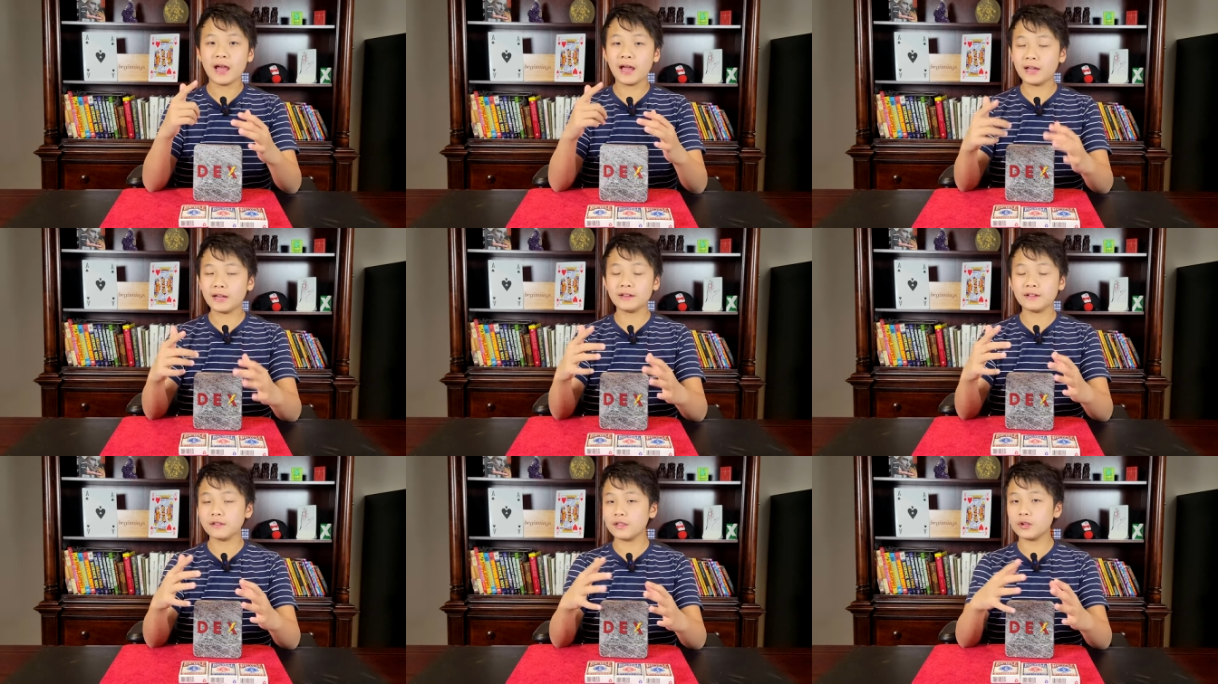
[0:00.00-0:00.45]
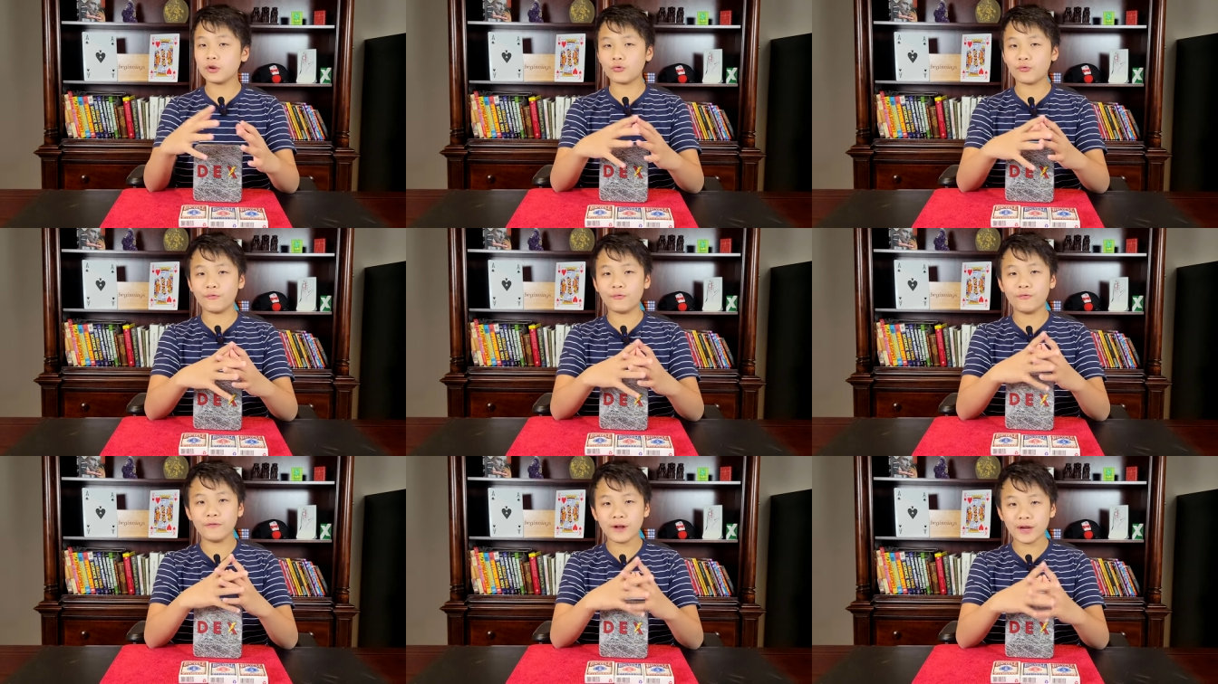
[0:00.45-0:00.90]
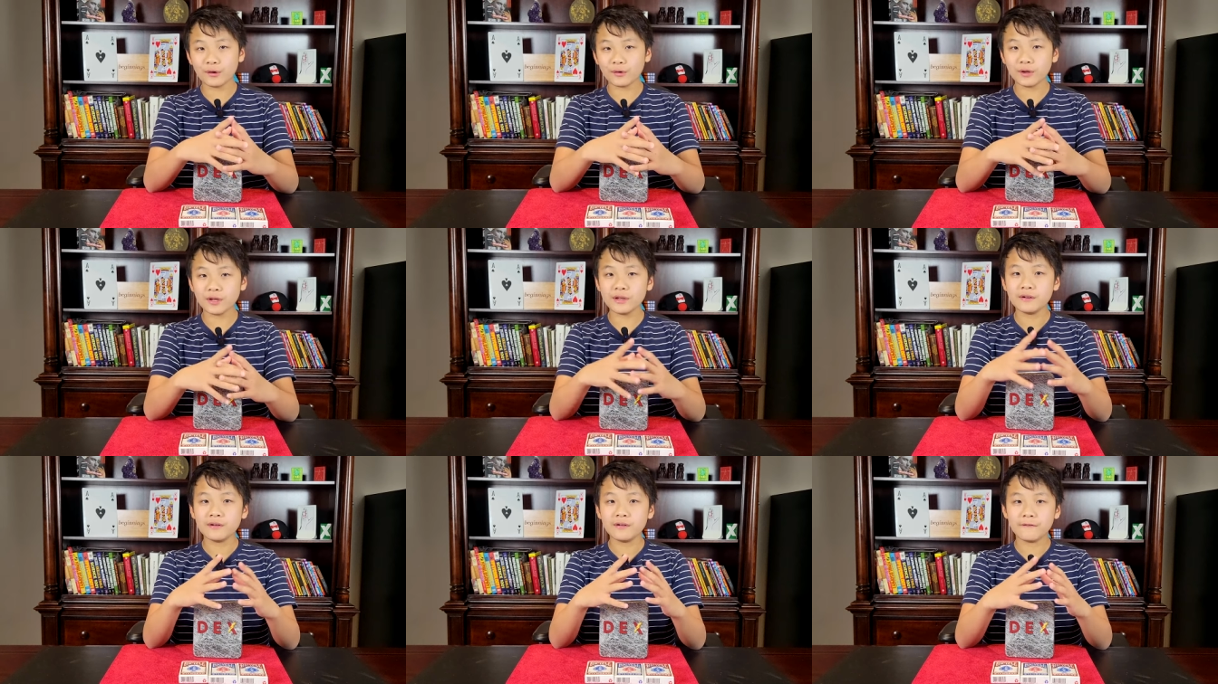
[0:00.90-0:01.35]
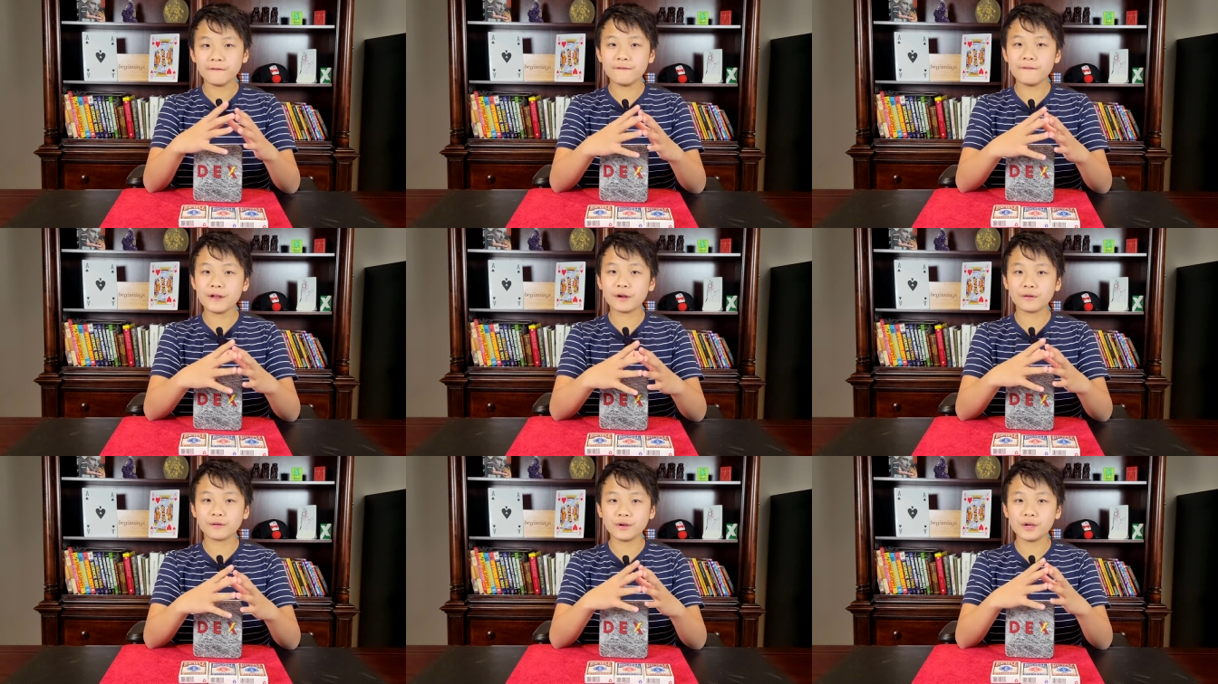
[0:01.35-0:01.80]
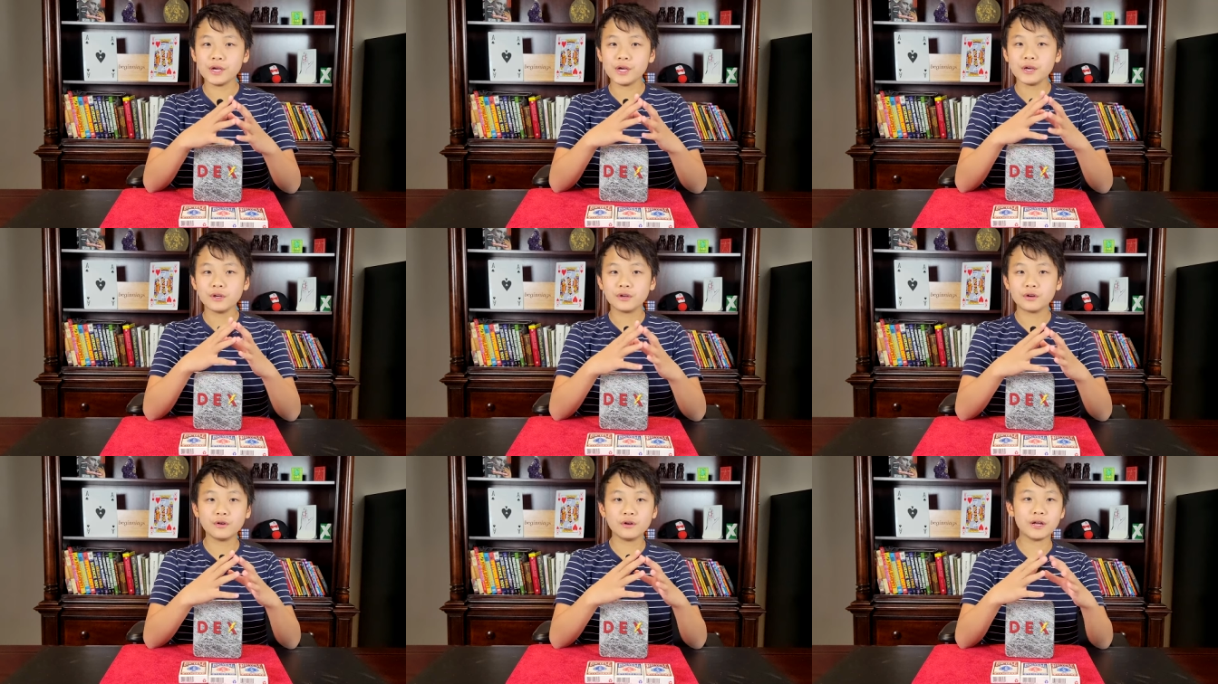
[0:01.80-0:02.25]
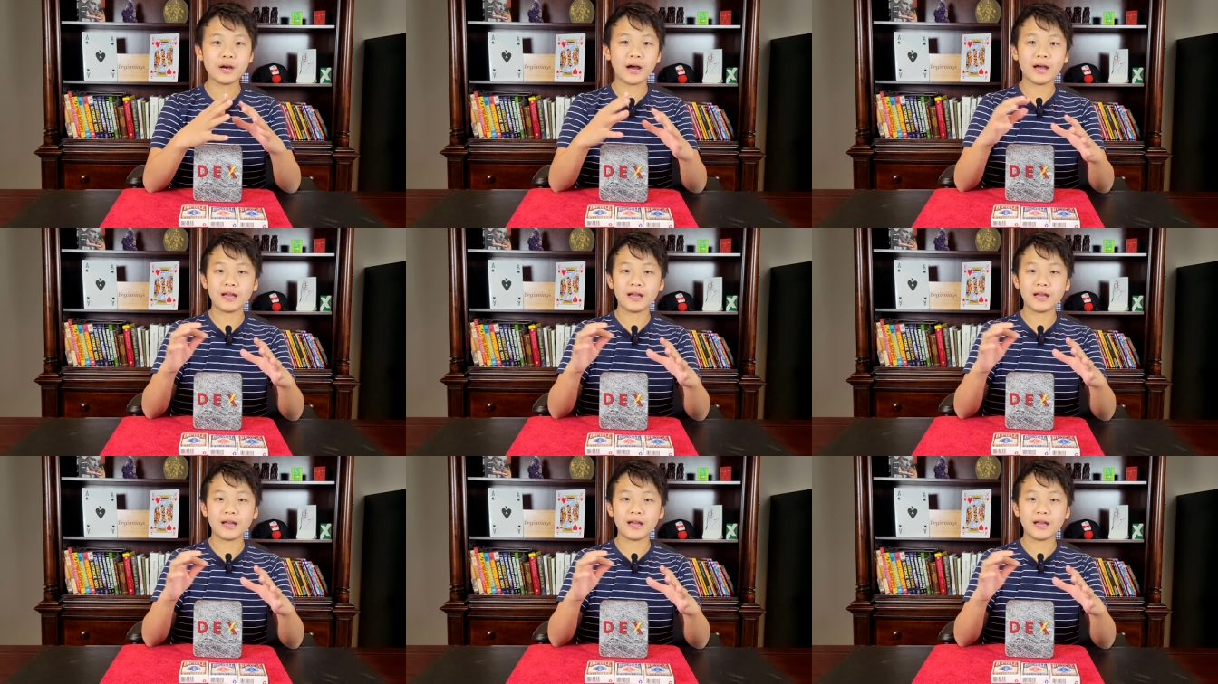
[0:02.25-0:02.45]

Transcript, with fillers: and they're very, very good.